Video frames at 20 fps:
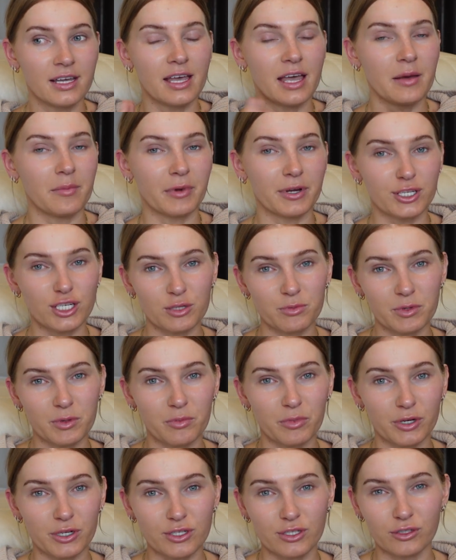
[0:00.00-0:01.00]
It might just be
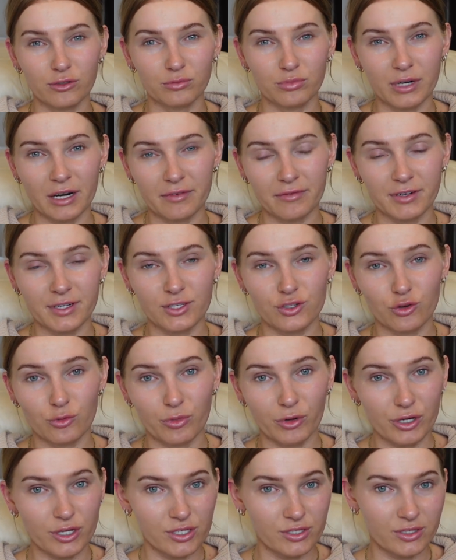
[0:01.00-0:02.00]
personal preference or
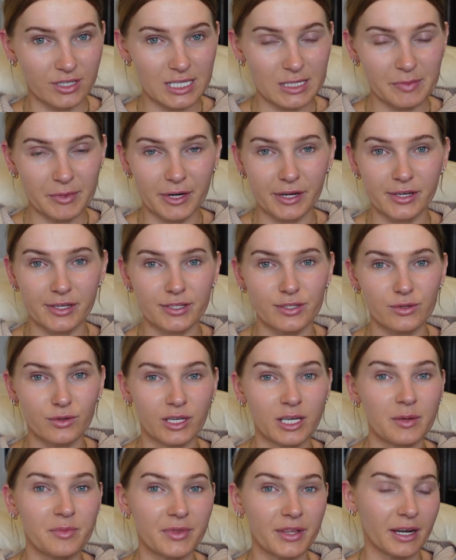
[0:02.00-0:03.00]
personal experience, so
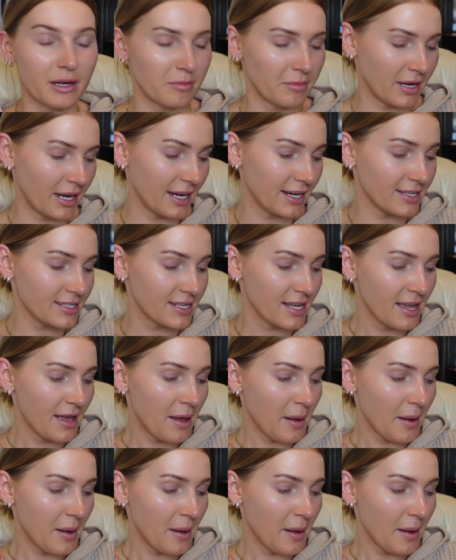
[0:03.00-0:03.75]
keep that in mind.